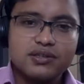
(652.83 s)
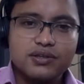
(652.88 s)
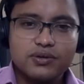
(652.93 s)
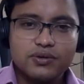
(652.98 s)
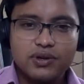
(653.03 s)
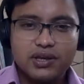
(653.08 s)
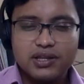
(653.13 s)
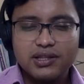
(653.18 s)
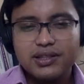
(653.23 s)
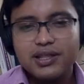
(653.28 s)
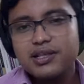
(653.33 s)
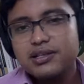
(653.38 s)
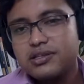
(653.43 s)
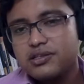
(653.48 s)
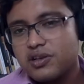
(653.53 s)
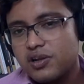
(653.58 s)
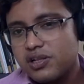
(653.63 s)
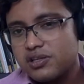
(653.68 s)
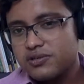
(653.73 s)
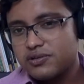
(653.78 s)
Okay, this
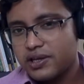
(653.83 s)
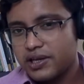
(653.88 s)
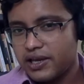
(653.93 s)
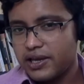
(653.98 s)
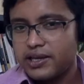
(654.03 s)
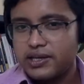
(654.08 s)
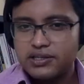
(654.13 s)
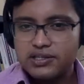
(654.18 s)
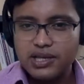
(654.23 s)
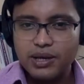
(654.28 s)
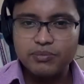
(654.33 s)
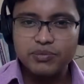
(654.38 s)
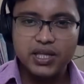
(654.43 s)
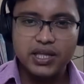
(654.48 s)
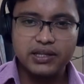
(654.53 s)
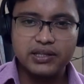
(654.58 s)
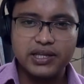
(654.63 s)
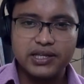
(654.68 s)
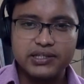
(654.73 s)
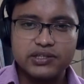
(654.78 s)
is also again
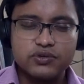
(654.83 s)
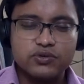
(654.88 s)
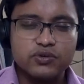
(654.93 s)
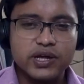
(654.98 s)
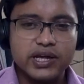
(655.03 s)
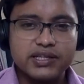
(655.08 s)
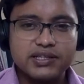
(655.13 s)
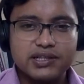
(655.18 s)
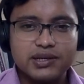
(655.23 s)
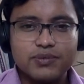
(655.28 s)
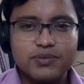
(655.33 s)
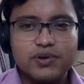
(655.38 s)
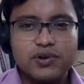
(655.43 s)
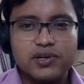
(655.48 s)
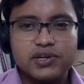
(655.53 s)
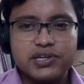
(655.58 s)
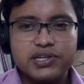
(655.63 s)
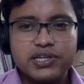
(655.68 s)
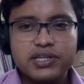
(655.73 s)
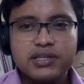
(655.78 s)
something that you guys have
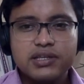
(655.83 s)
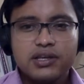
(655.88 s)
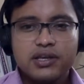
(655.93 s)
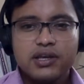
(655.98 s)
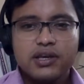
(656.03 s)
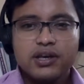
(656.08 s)
already